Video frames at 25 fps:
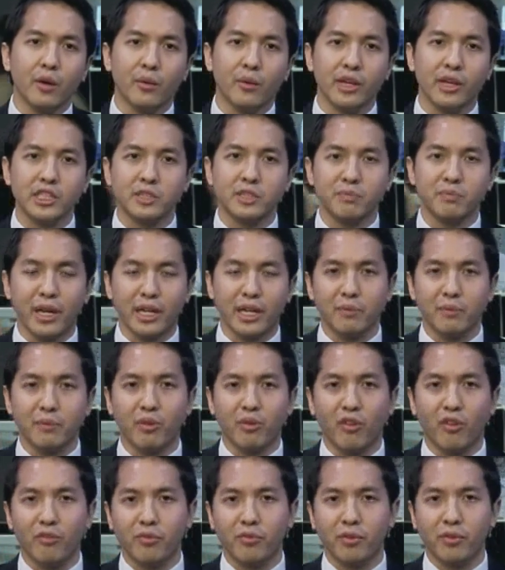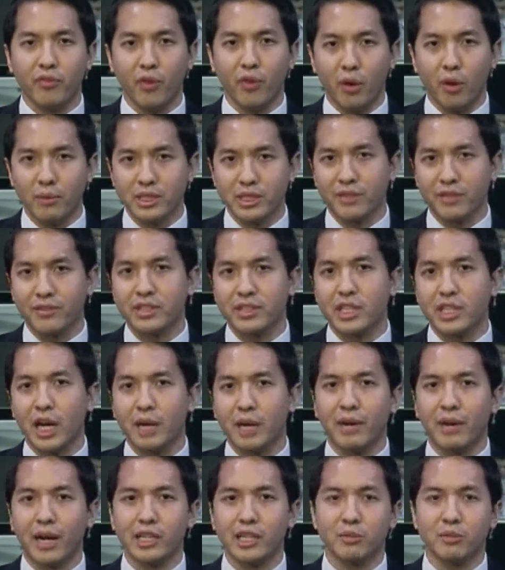we expect the performance of the
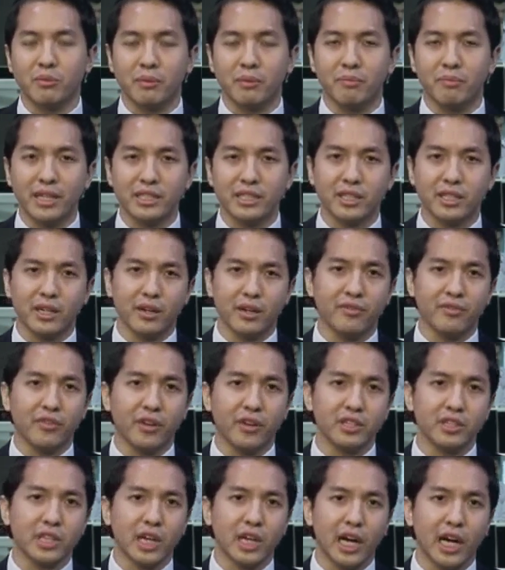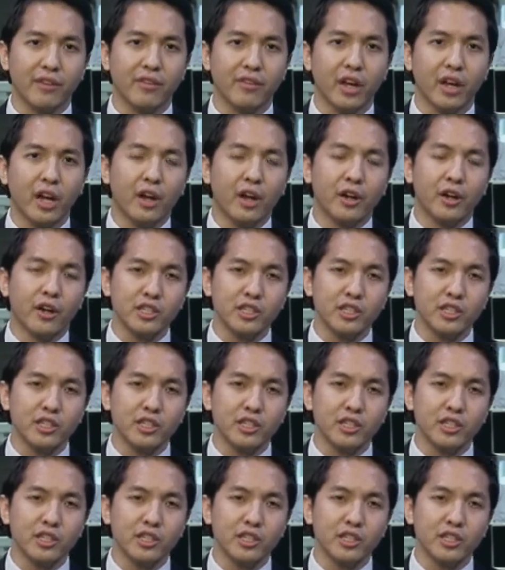Thai baht to be better than the first half.